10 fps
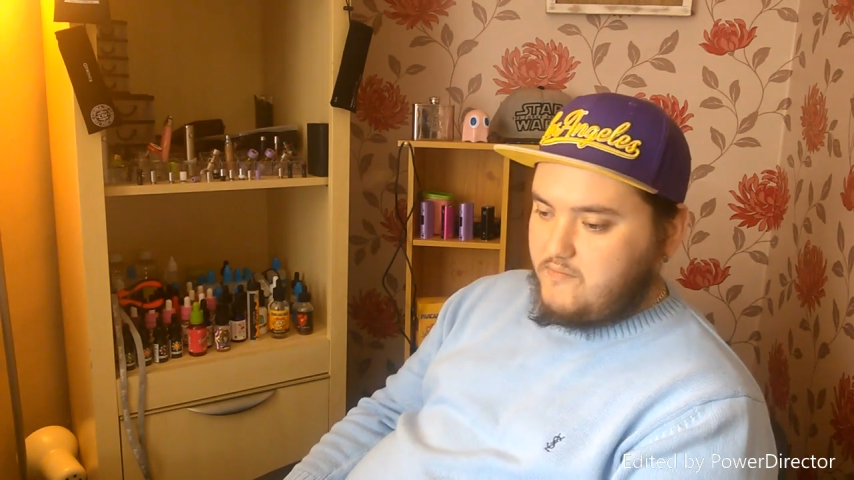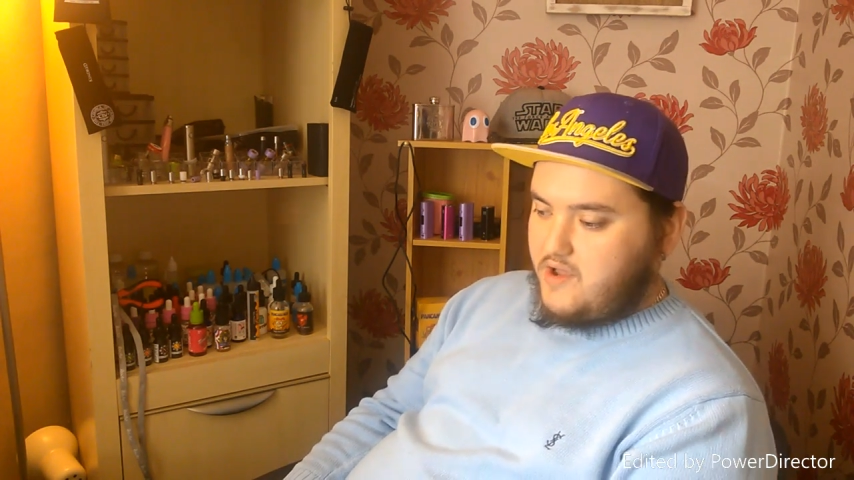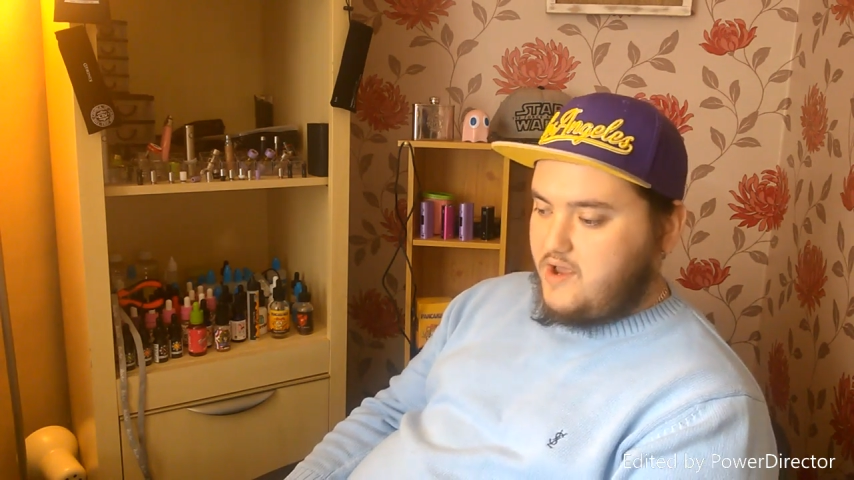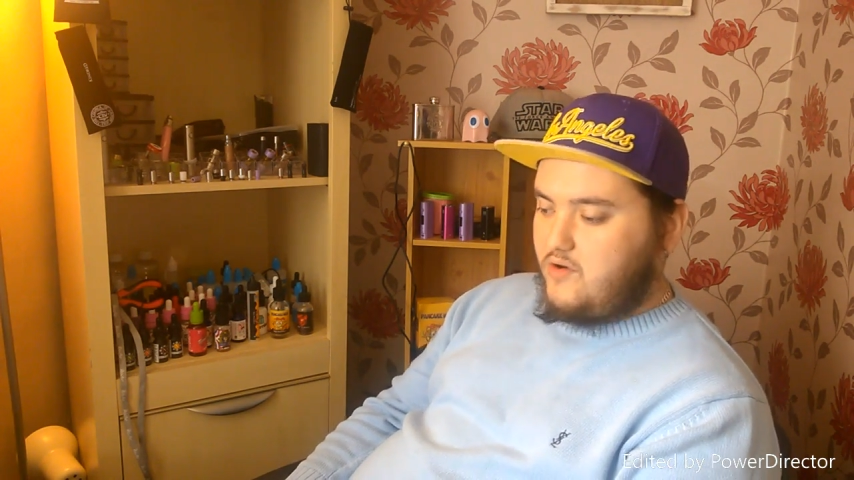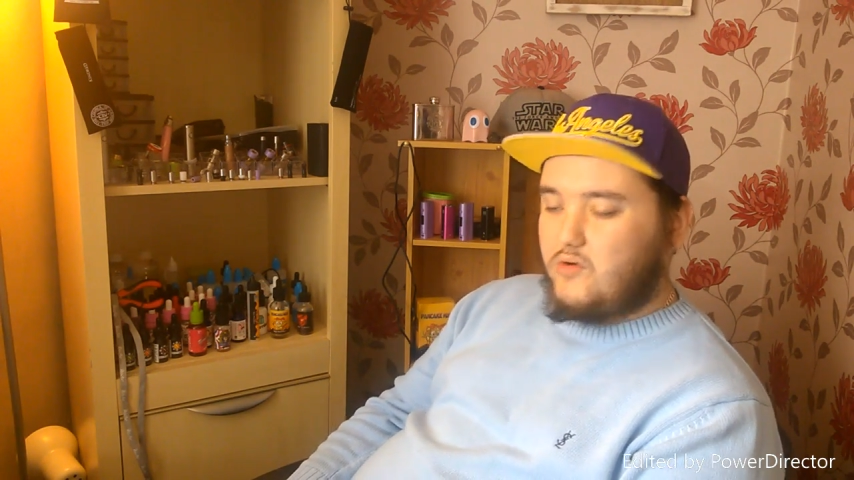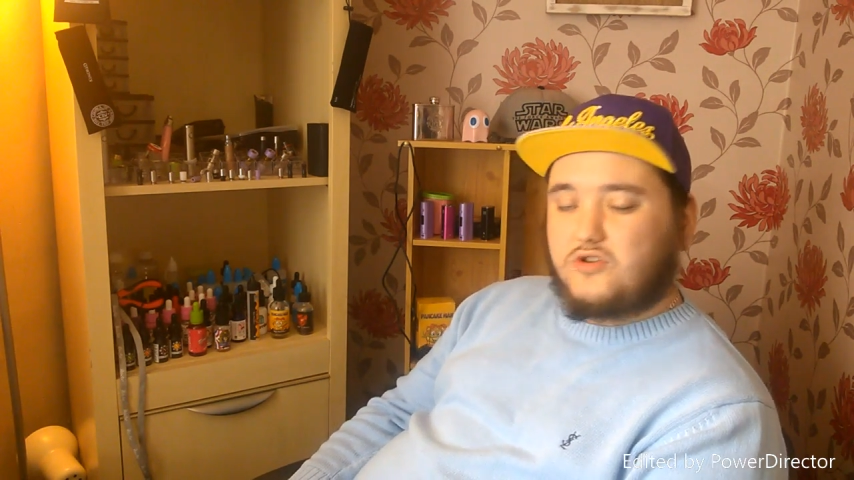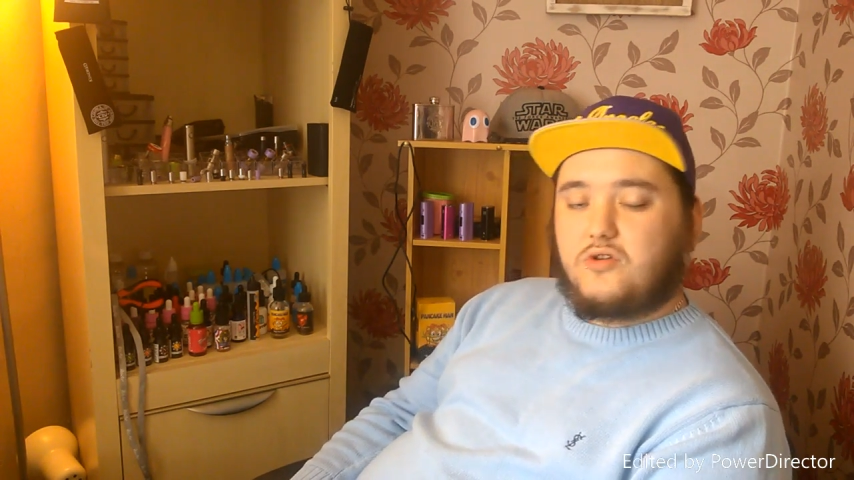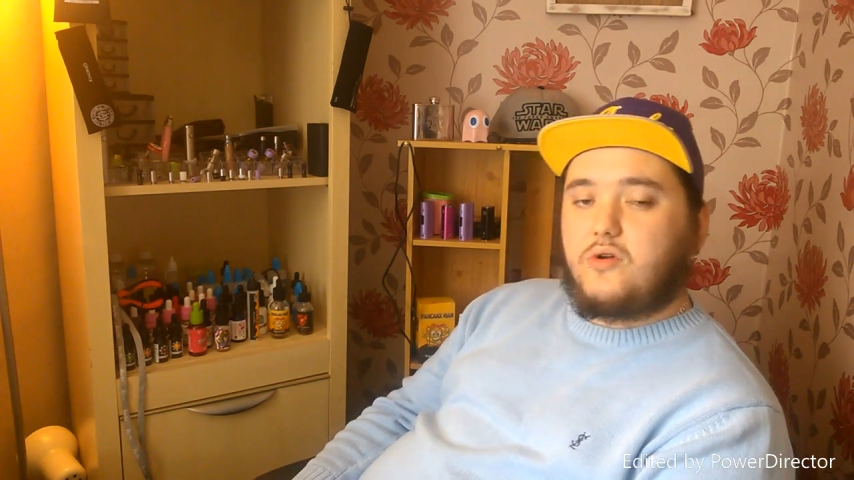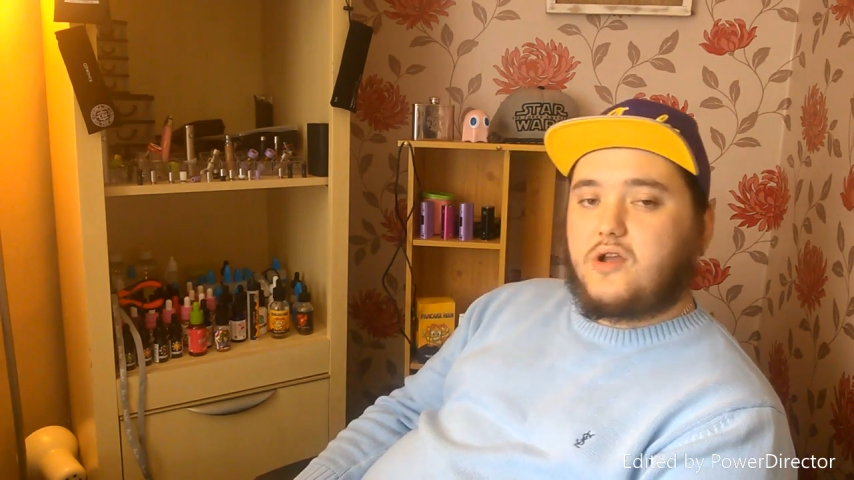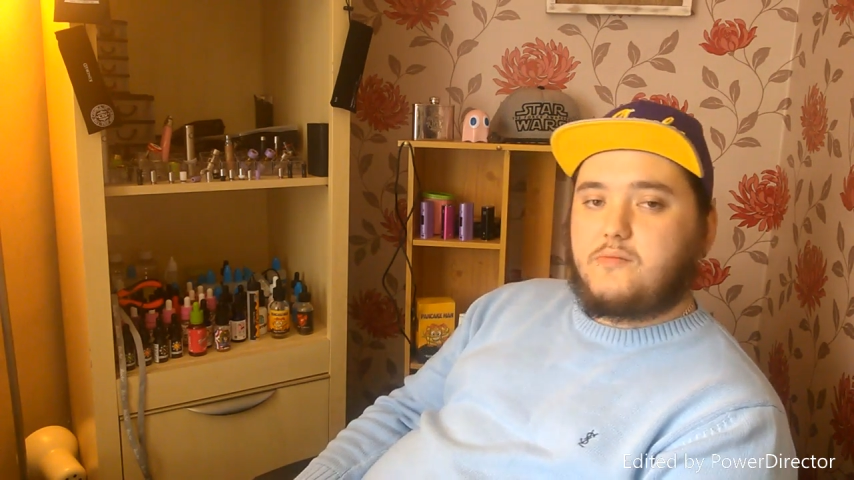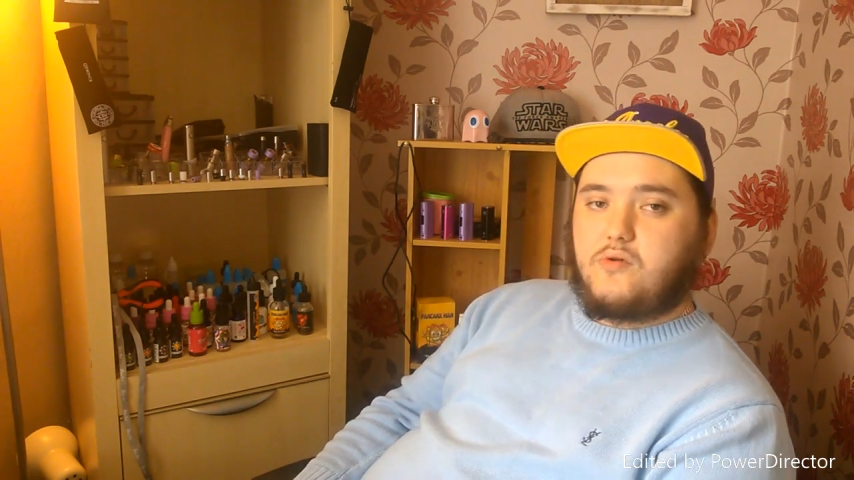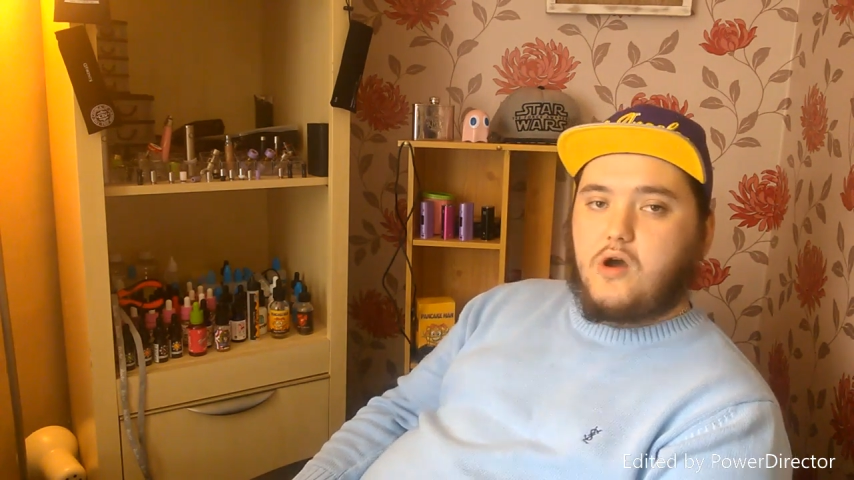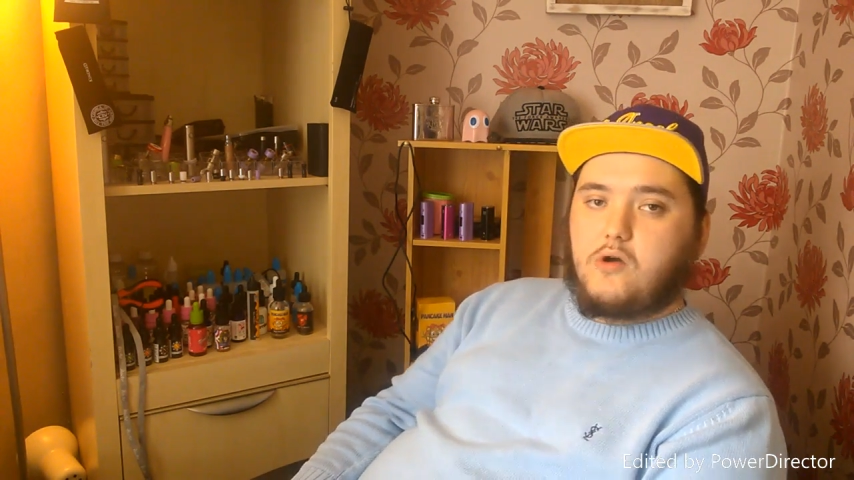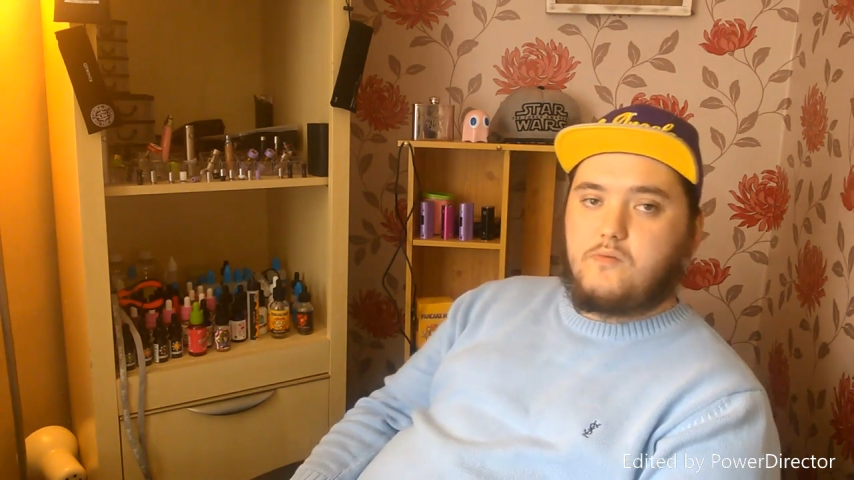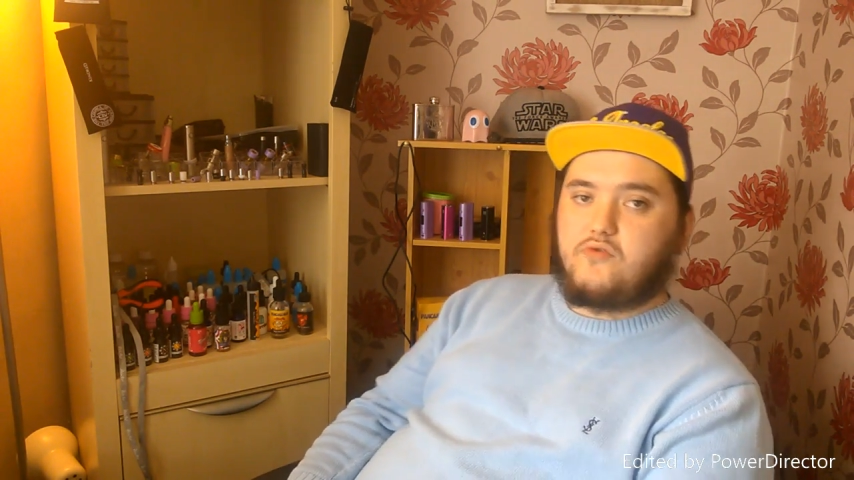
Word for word: and also a couple home